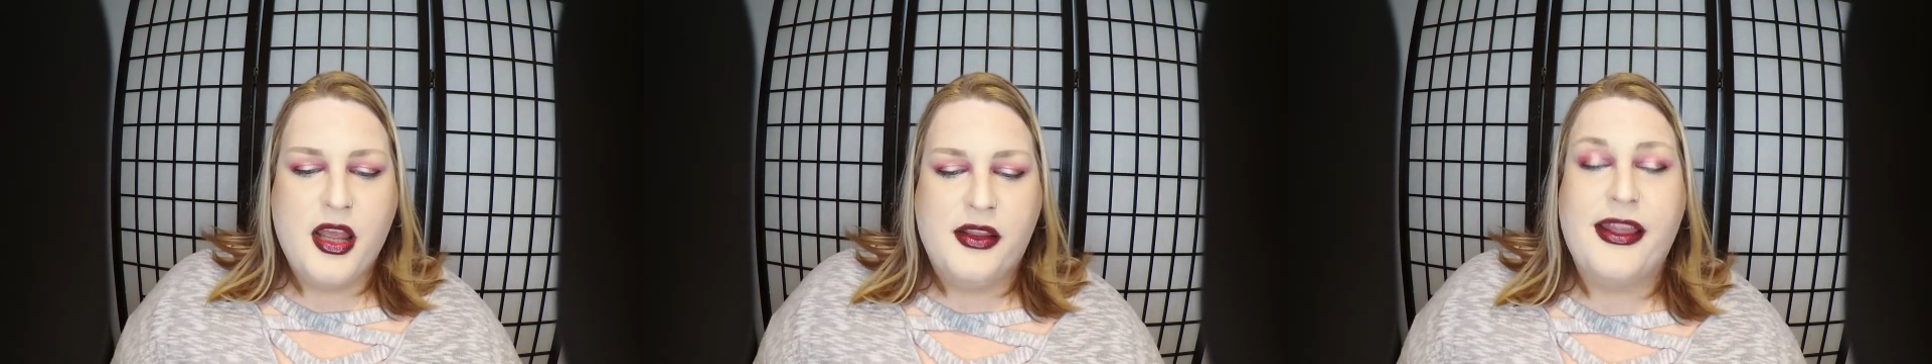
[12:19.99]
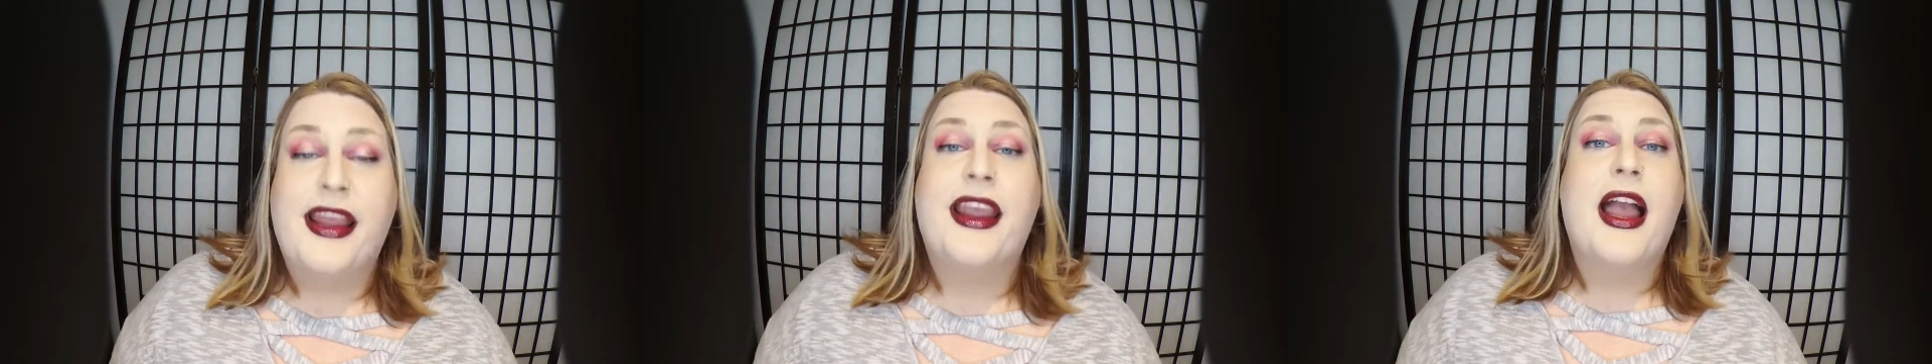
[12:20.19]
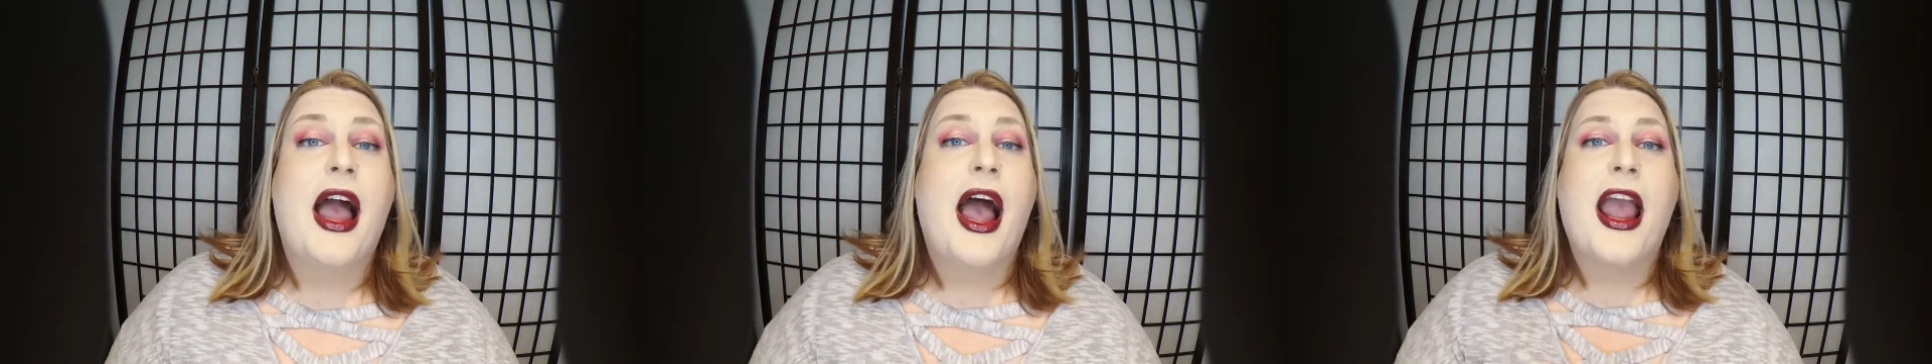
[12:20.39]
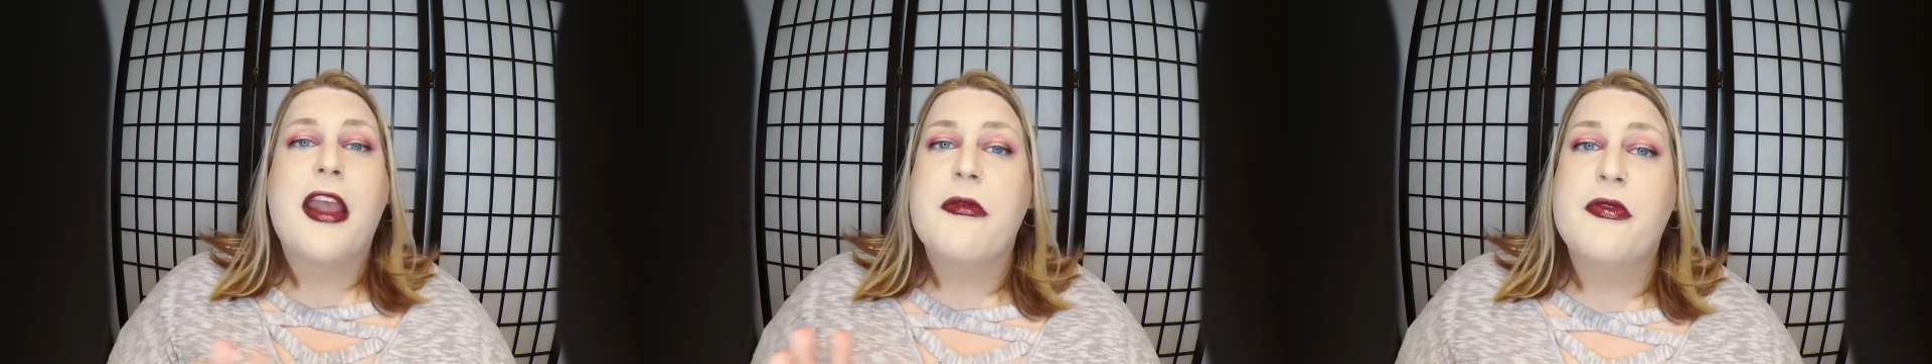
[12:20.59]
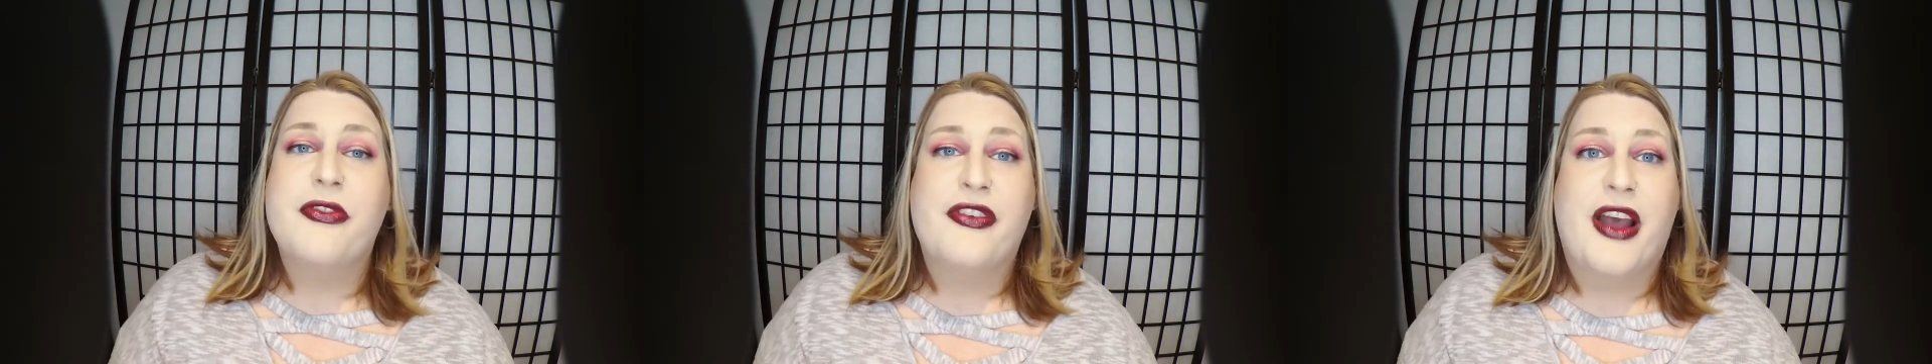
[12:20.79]
Like, I
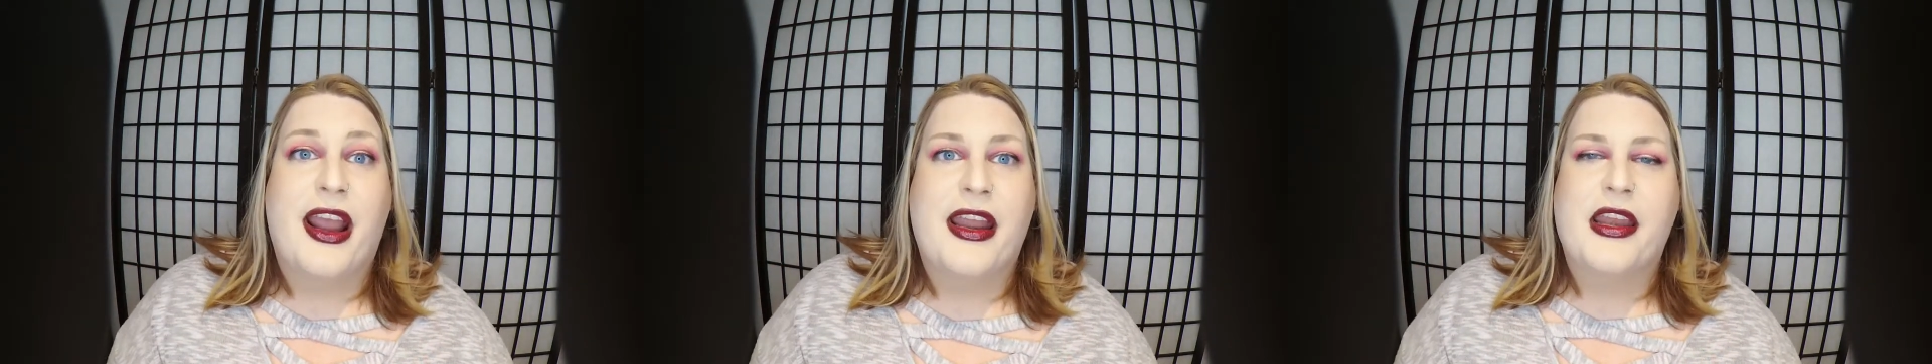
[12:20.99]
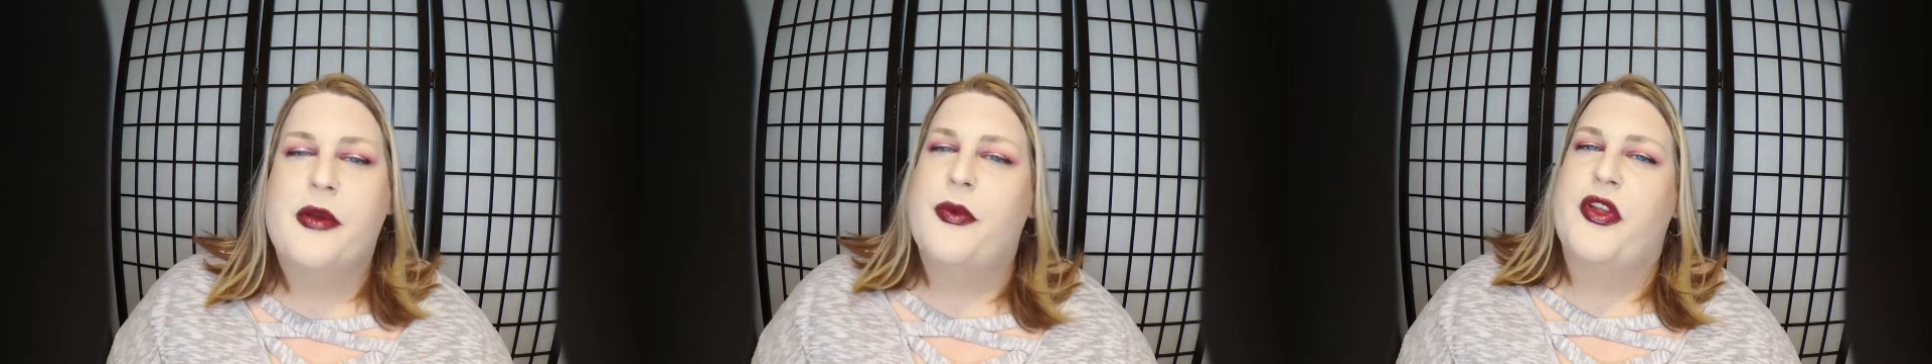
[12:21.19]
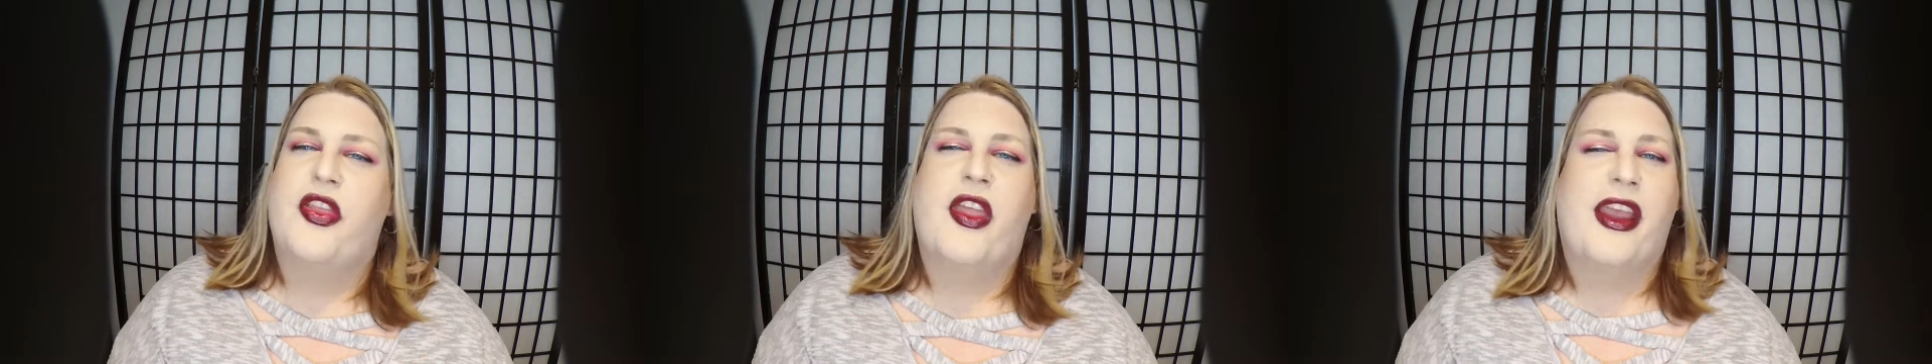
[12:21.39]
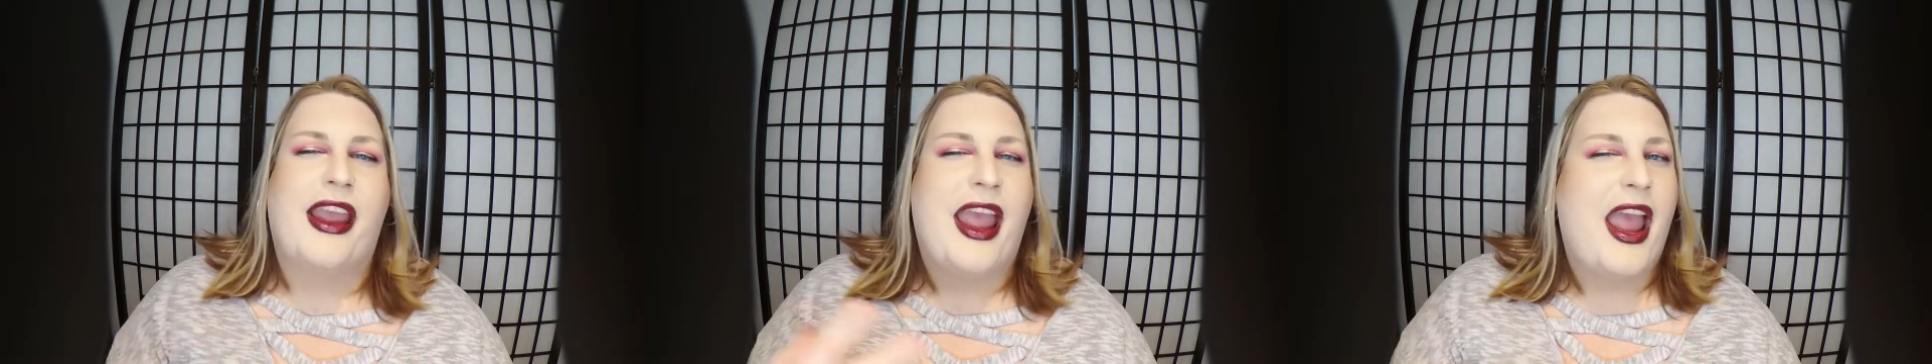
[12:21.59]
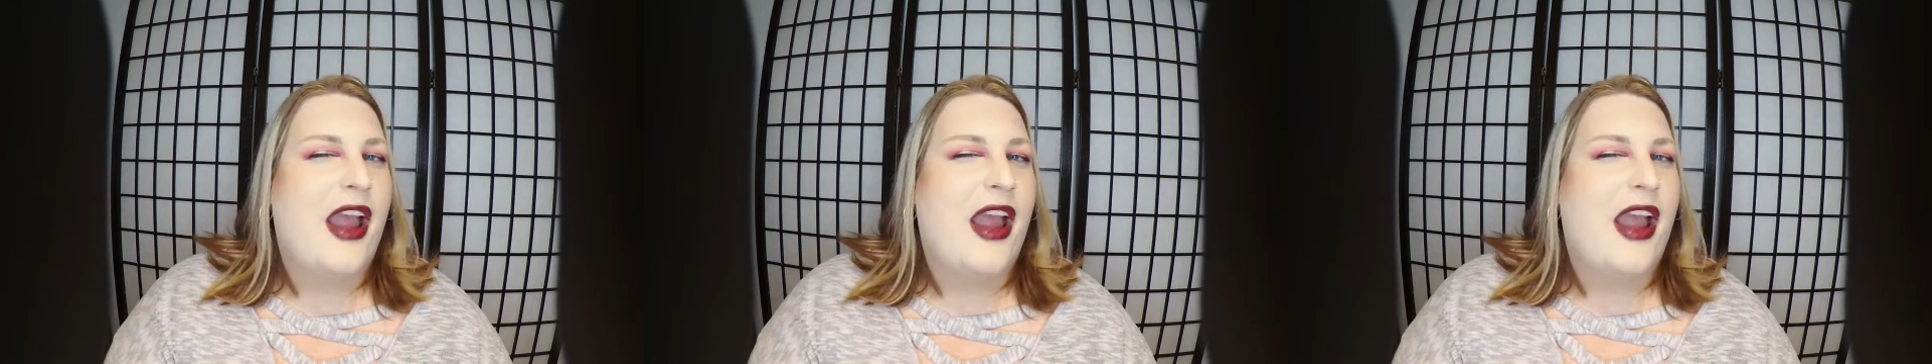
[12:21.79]
am fine with, like,